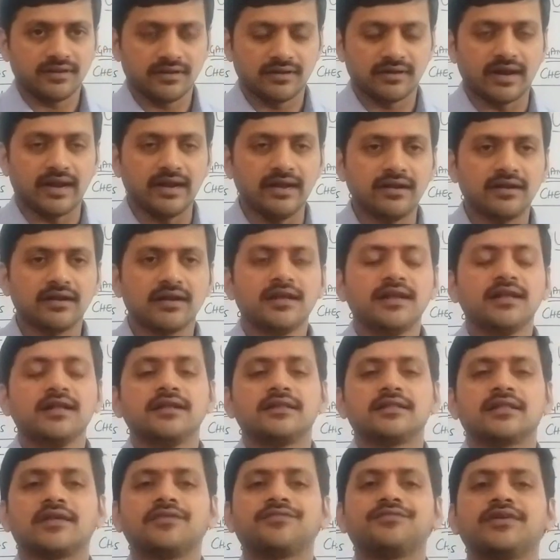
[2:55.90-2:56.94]
right?
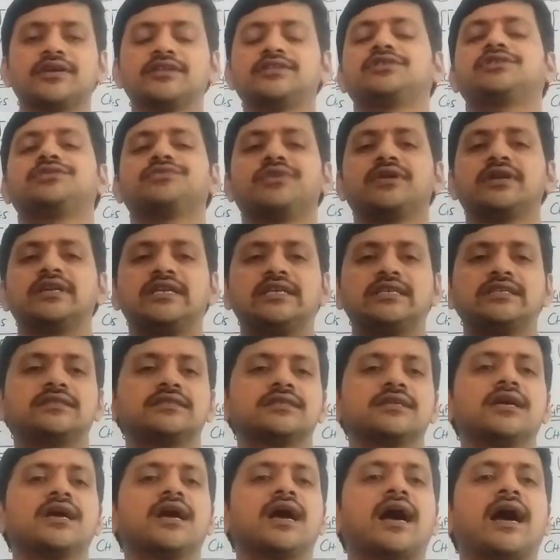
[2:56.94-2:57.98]
The first one
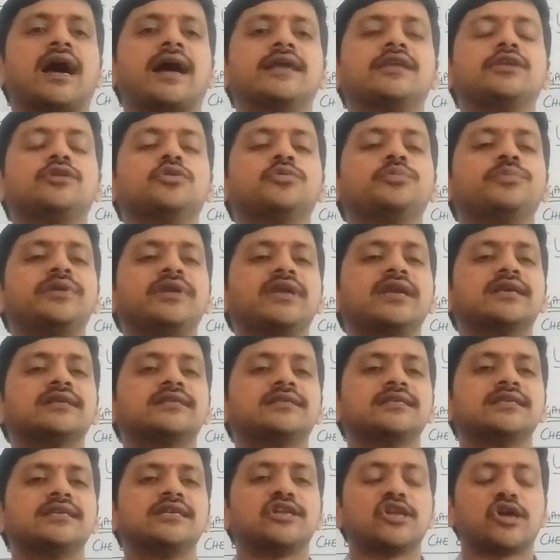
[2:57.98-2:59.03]
is
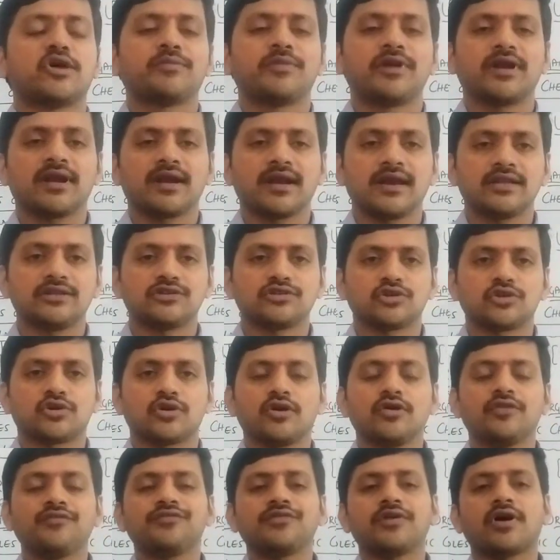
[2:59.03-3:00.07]
IUPAC nomenclature
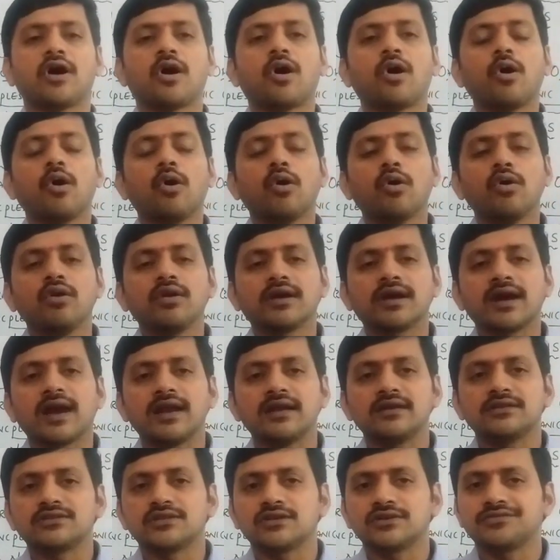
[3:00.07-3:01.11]
of all
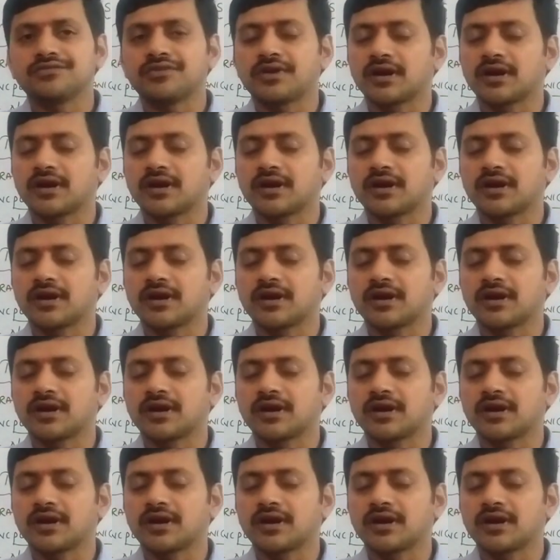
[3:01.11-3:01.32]
kinds of